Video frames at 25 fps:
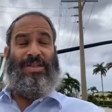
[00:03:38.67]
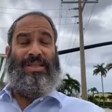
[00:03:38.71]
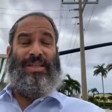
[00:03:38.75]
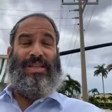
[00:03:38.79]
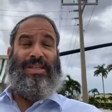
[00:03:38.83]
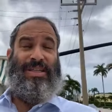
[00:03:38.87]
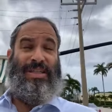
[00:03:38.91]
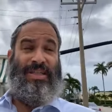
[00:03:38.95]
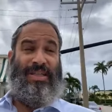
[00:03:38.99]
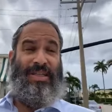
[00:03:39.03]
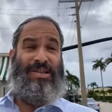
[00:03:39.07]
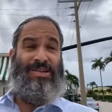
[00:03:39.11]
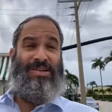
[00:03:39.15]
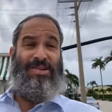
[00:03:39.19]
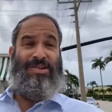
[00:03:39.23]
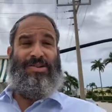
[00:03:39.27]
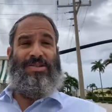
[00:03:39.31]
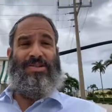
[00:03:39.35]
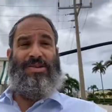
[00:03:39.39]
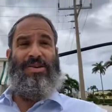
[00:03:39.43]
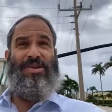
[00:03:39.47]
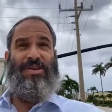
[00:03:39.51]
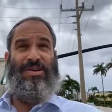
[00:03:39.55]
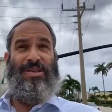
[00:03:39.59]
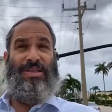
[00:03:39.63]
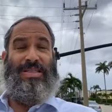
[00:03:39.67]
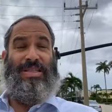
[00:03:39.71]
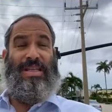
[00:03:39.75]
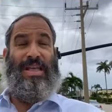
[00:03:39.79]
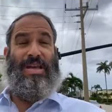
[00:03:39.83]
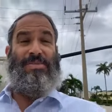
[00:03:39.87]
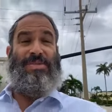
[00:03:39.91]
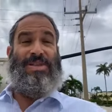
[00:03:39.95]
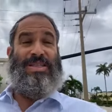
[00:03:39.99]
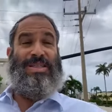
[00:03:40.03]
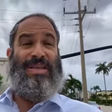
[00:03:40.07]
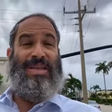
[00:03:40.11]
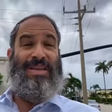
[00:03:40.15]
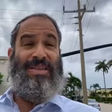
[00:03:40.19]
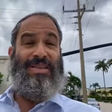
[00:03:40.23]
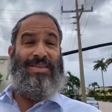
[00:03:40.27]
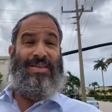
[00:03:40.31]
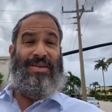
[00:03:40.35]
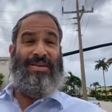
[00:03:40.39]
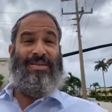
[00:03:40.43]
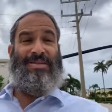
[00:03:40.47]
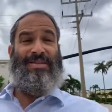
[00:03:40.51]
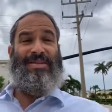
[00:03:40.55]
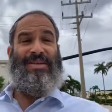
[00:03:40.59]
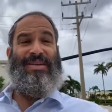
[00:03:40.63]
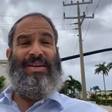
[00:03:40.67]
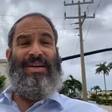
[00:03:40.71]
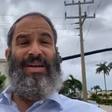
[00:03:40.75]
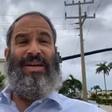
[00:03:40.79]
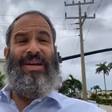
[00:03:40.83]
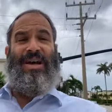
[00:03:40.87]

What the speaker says: 16 years old. His name is Ethan.